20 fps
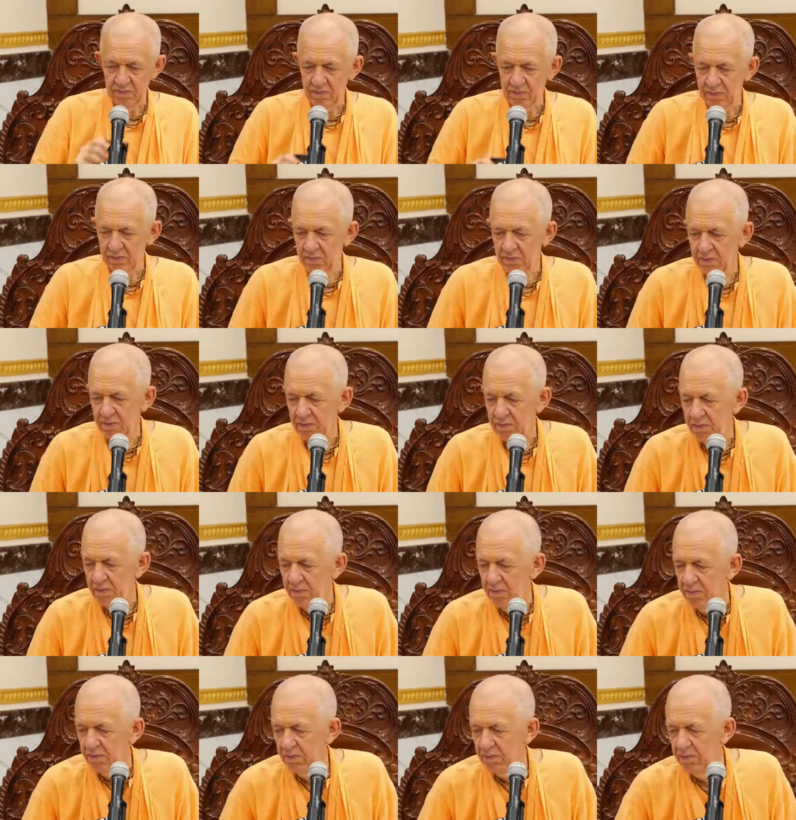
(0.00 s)

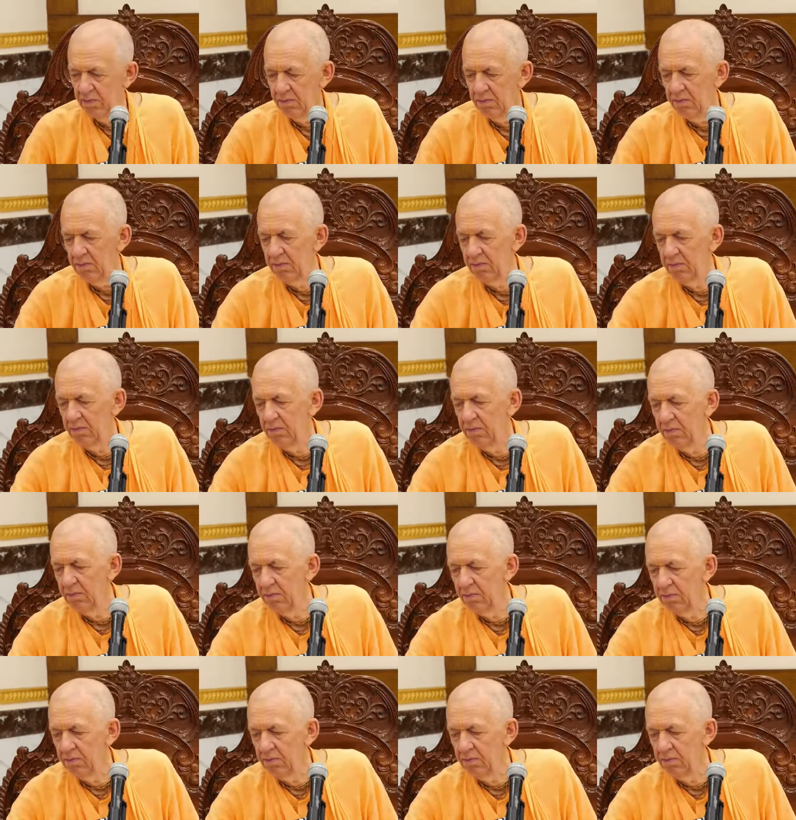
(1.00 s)
Nothing is said.